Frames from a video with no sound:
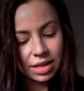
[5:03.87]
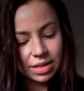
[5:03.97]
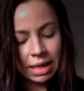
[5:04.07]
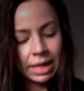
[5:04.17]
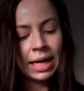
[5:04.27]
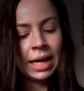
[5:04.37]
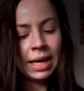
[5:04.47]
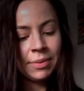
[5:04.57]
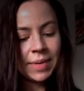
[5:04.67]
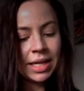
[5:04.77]
it's a,
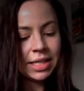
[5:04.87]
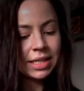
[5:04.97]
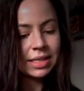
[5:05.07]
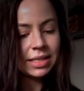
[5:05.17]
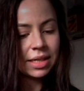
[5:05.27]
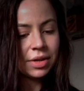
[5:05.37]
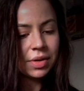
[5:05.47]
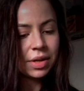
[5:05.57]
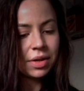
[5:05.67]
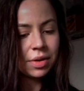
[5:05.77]
oh my goodness, it's a
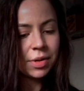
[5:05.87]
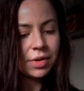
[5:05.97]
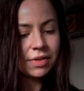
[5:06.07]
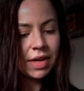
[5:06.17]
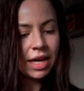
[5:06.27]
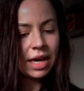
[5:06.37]
local locomotive.